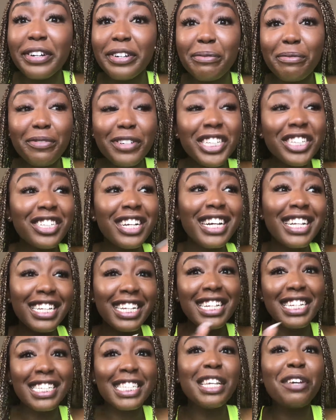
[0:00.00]
we're
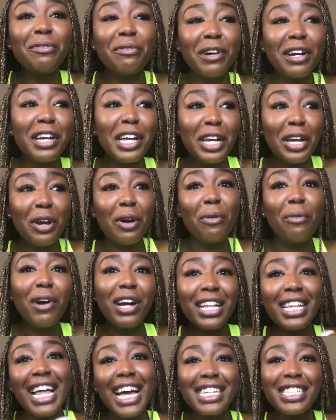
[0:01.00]
struggling to see what
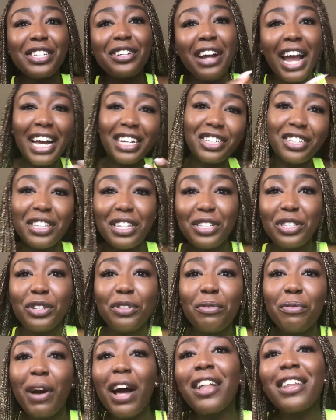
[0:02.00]
class you actually
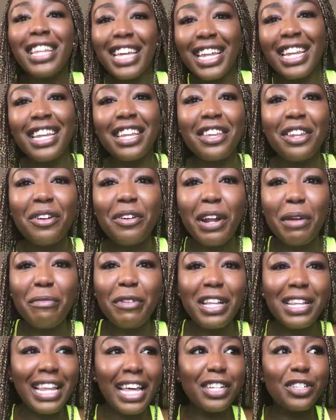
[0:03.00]
do well in. You know what I
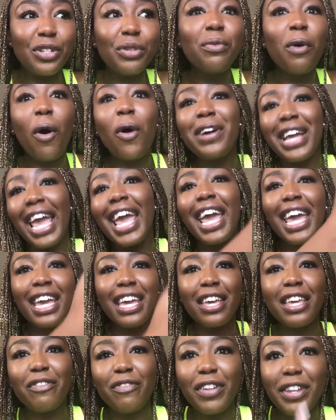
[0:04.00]
mean? Like, do
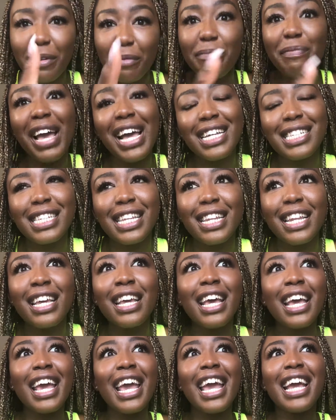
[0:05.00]
okay, even passing.
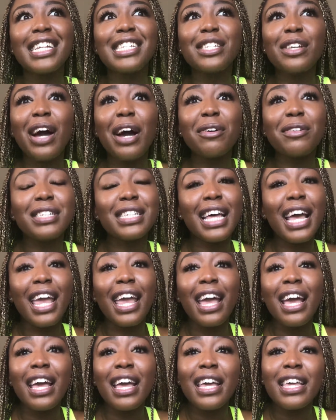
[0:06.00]
And so I was
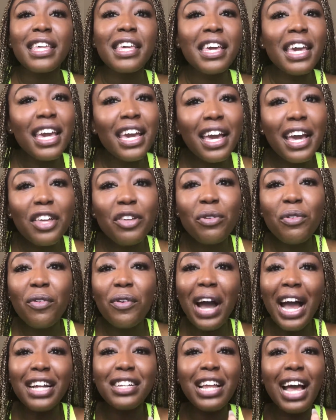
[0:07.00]
like, yeah, you know,
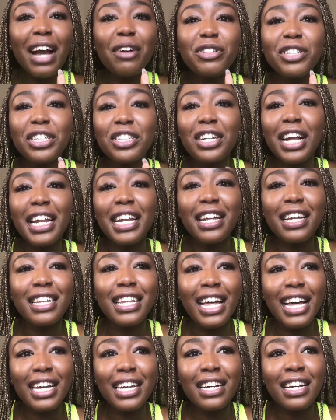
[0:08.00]
I was just trying to
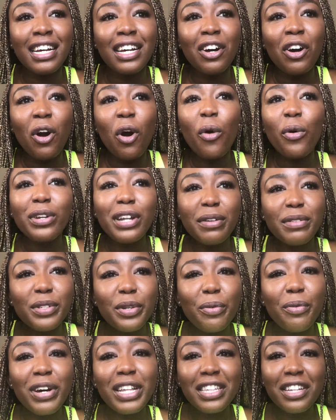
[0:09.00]
like hold up
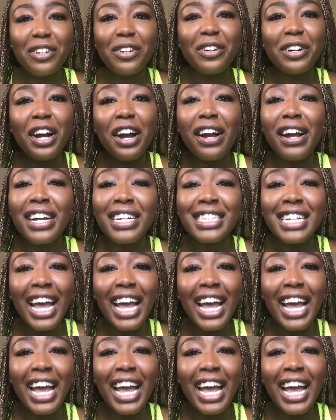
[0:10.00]
to what little courage